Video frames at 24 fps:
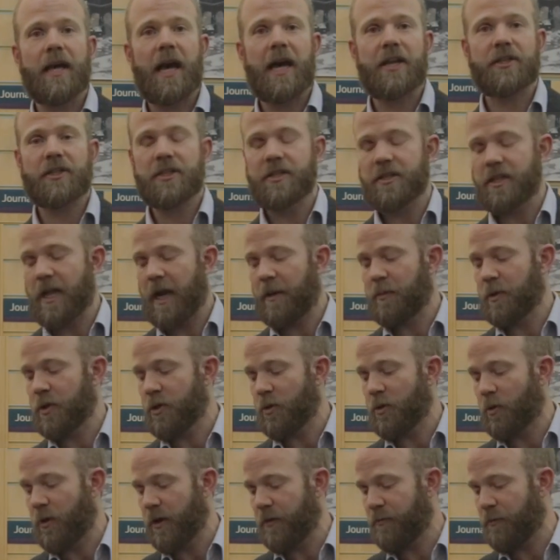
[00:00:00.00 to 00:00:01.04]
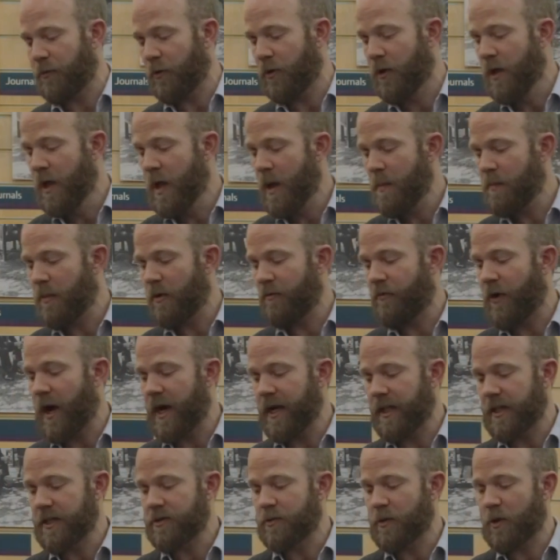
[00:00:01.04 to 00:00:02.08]
Haskins Laboratory for
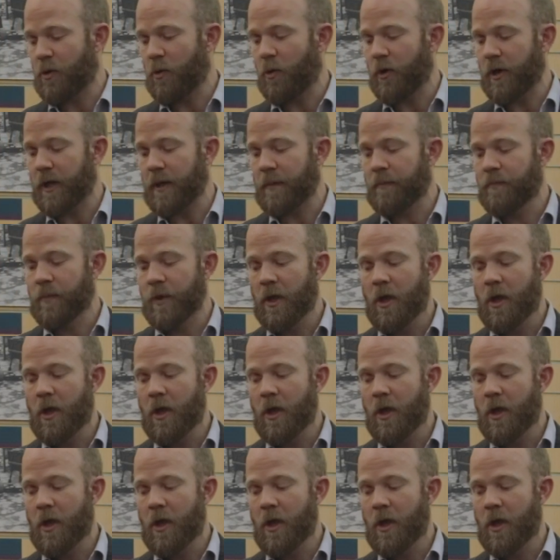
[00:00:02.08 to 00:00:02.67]
providing this recording.